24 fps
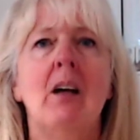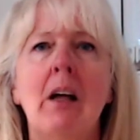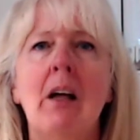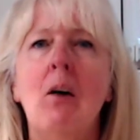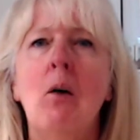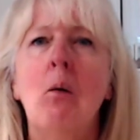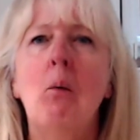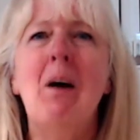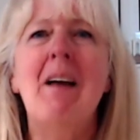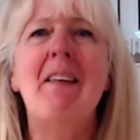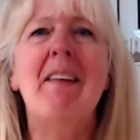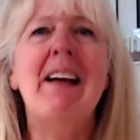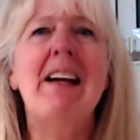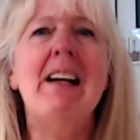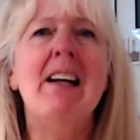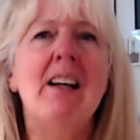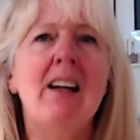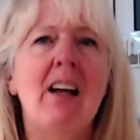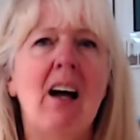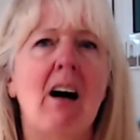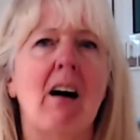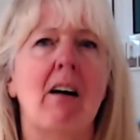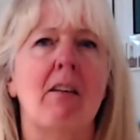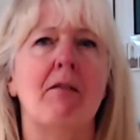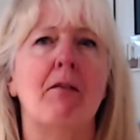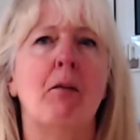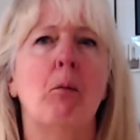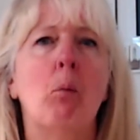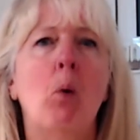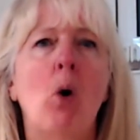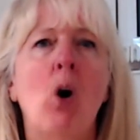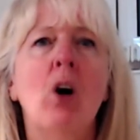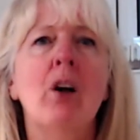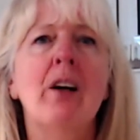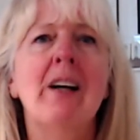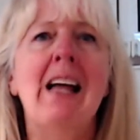where they love
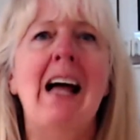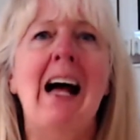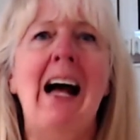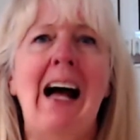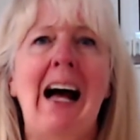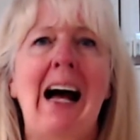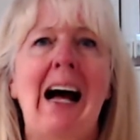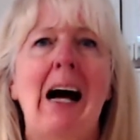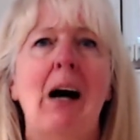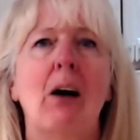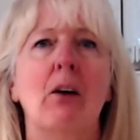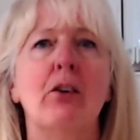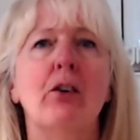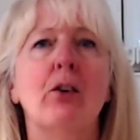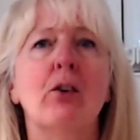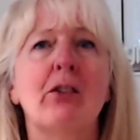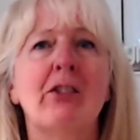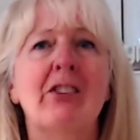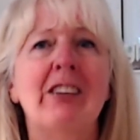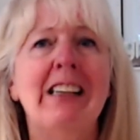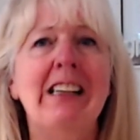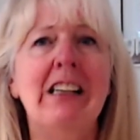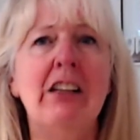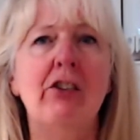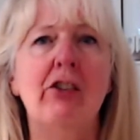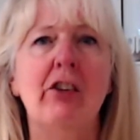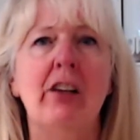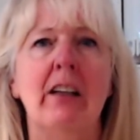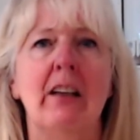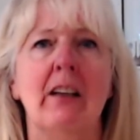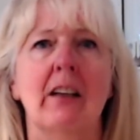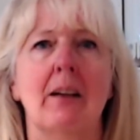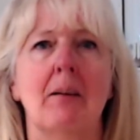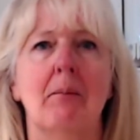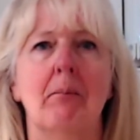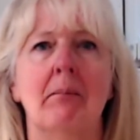what and how you're teaching
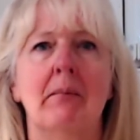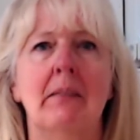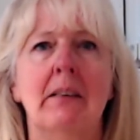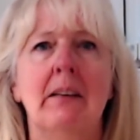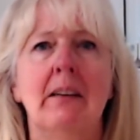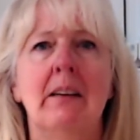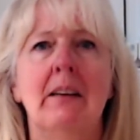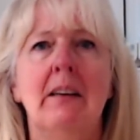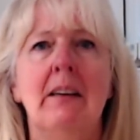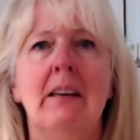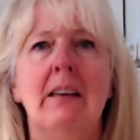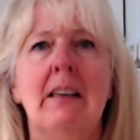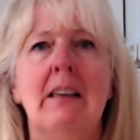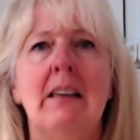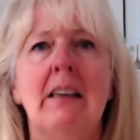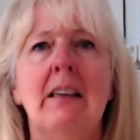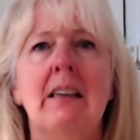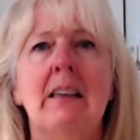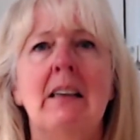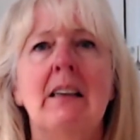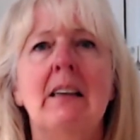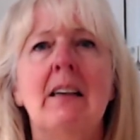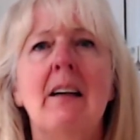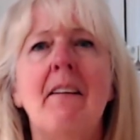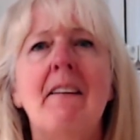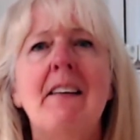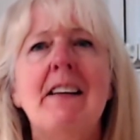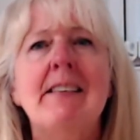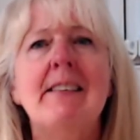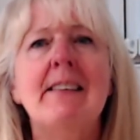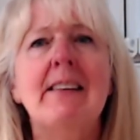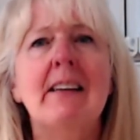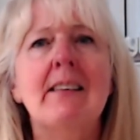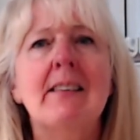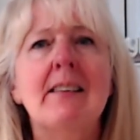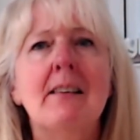them. Now, this
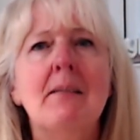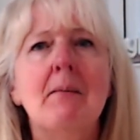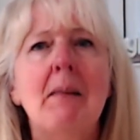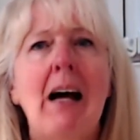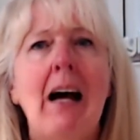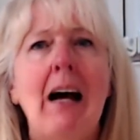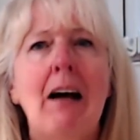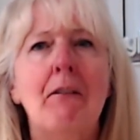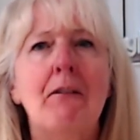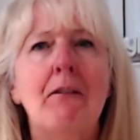doesn't have